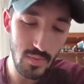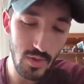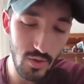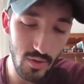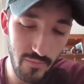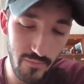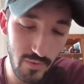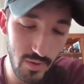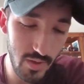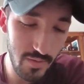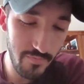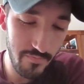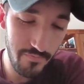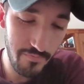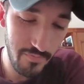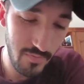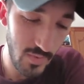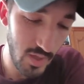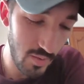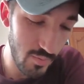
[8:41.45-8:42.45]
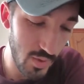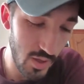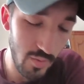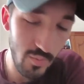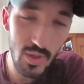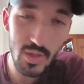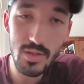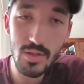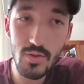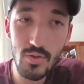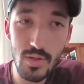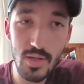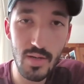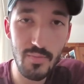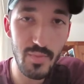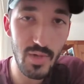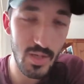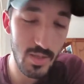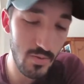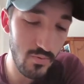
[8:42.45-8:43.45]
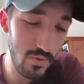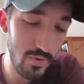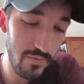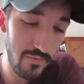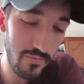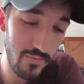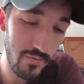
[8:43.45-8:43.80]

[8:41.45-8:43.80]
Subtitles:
Good for him. I'm gonna do that, Masked Wolf.